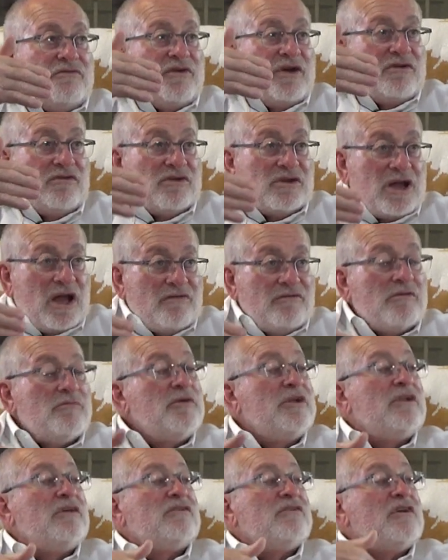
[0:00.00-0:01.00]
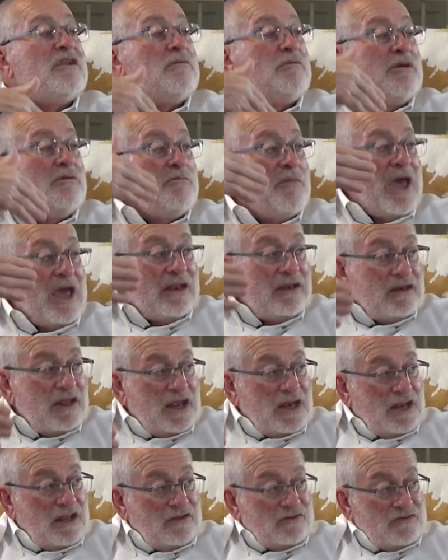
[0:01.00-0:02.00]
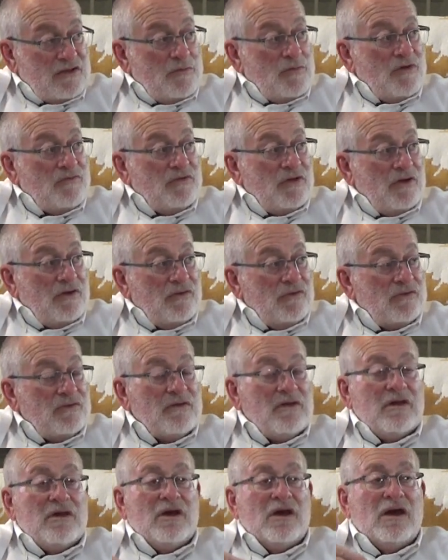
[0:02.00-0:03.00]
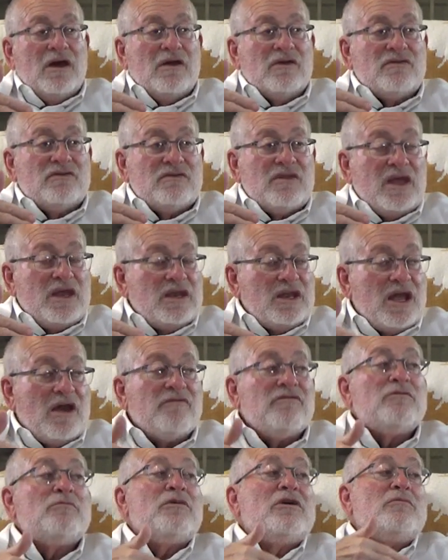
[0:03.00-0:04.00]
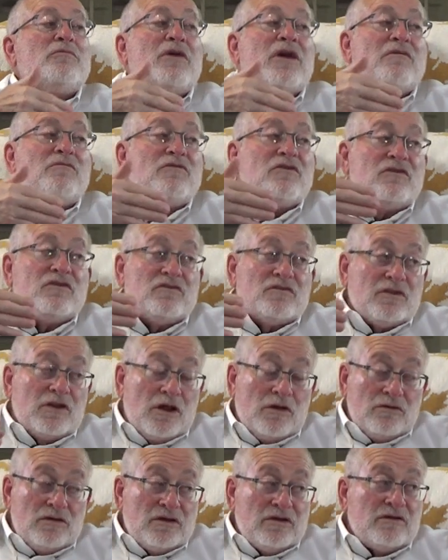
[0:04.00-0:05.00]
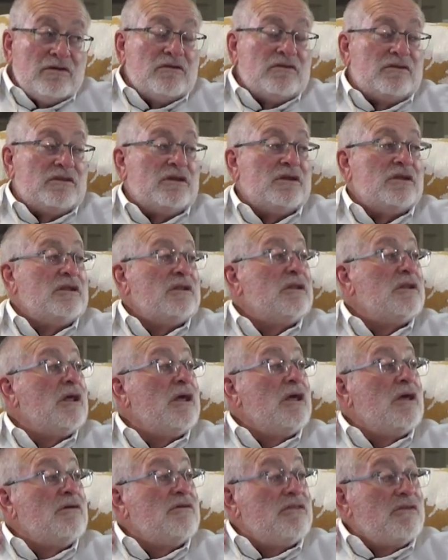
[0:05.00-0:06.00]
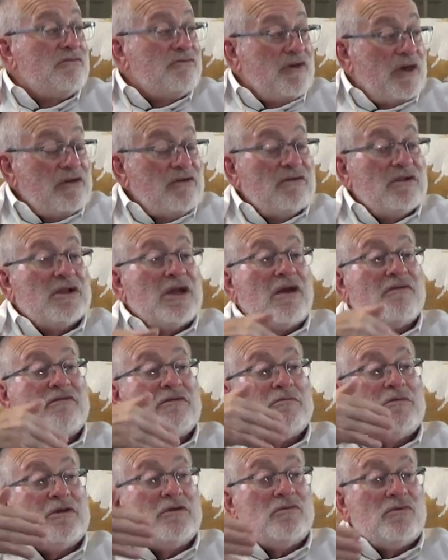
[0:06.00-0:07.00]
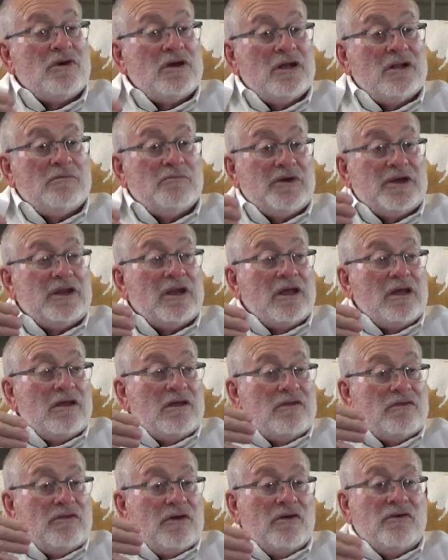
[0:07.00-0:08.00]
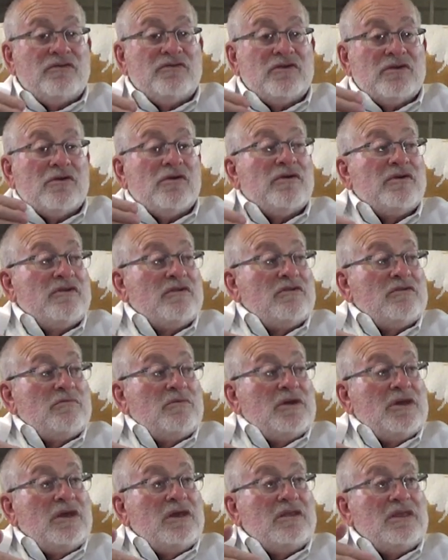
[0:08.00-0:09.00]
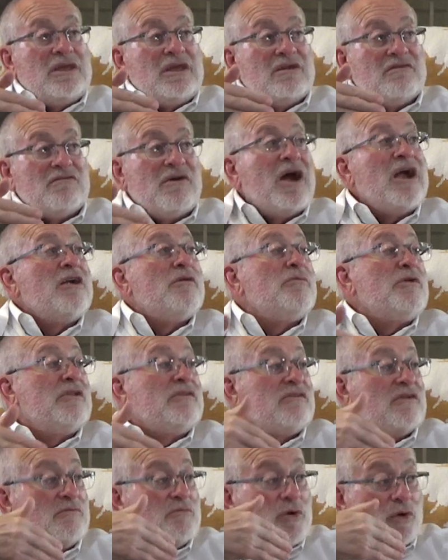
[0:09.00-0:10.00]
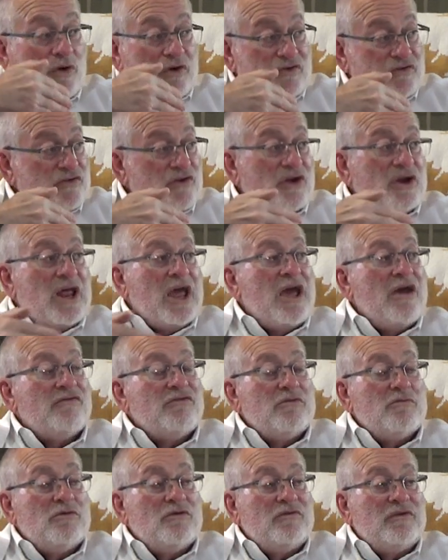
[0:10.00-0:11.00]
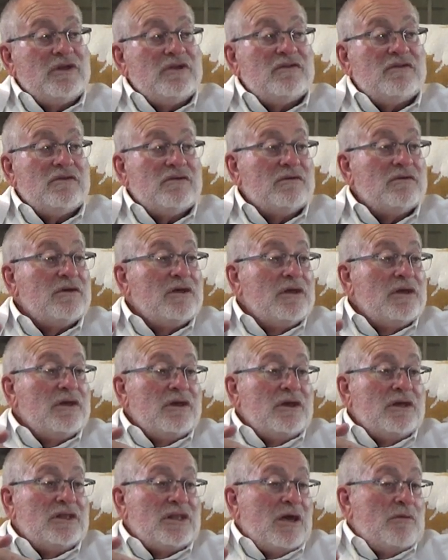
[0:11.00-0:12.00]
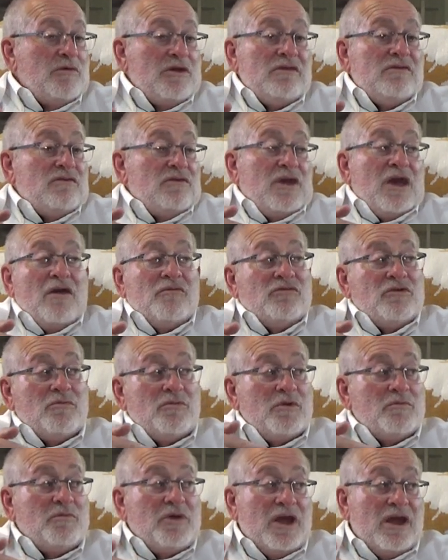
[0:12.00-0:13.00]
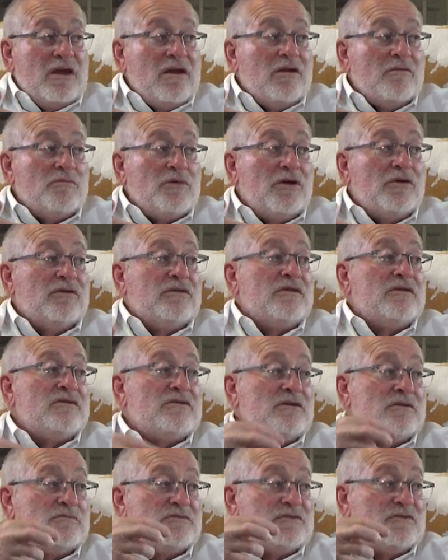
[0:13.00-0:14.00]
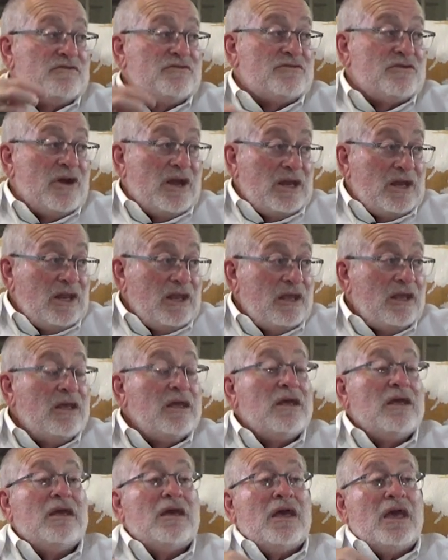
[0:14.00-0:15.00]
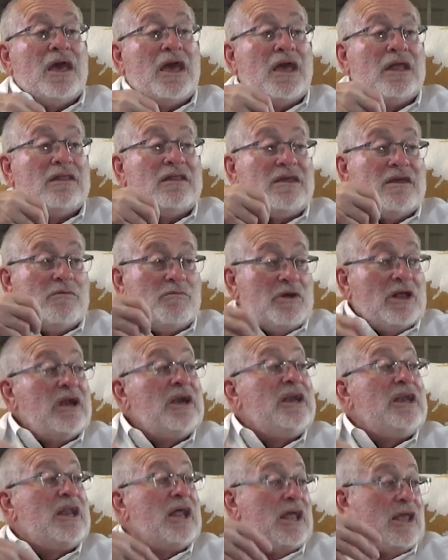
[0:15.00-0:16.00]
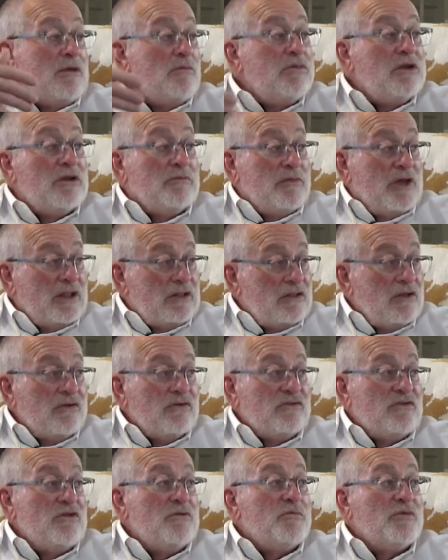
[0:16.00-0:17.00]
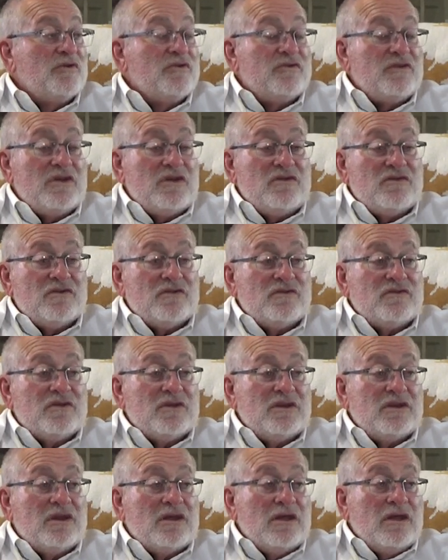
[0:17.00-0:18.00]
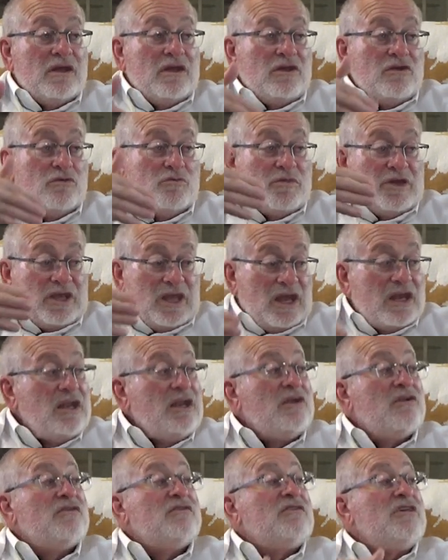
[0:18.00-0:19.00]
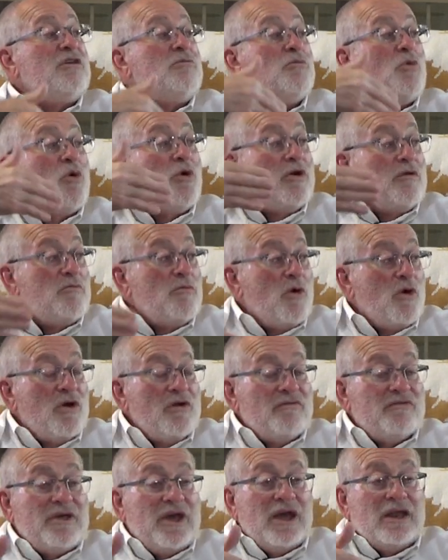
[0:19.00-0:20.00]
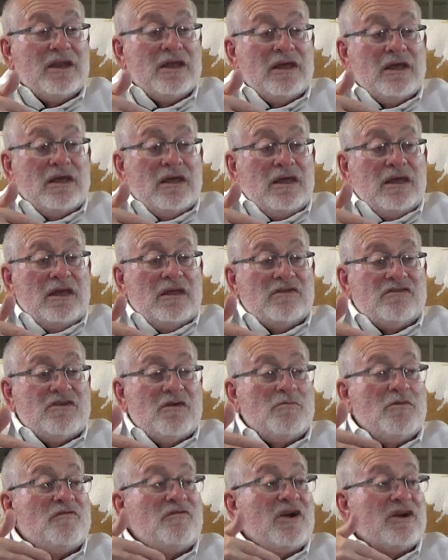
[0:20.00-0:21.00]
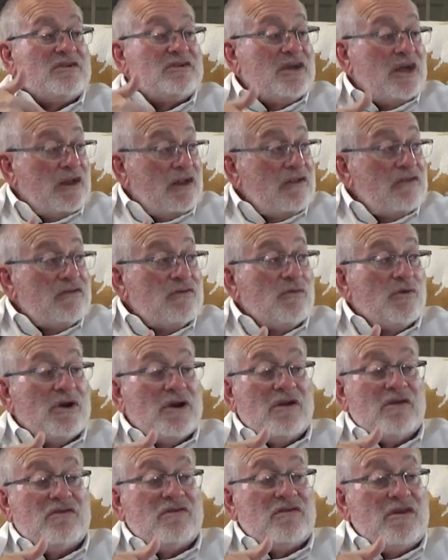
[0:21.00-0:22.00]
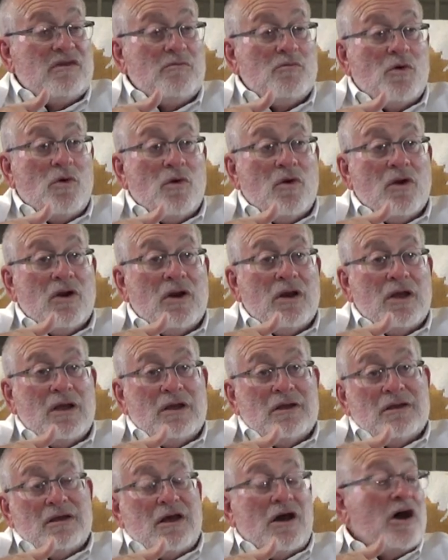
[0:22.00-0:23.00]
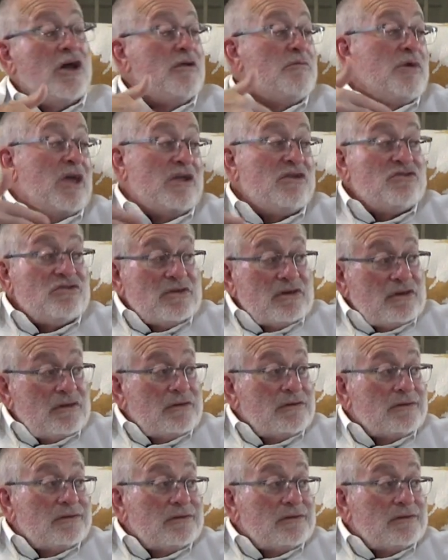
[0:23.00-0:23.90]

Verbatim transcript: federal government is going to be mandating some of those. Uh, state government may move slower than the federal government will, but those are going to be the environments that ports are going to have to move into. And that means you have to prepare both in terms of training and the ability to implement those new procedures. And you're beginning to see more and more of that. In some of our tenants, we're going to see more automation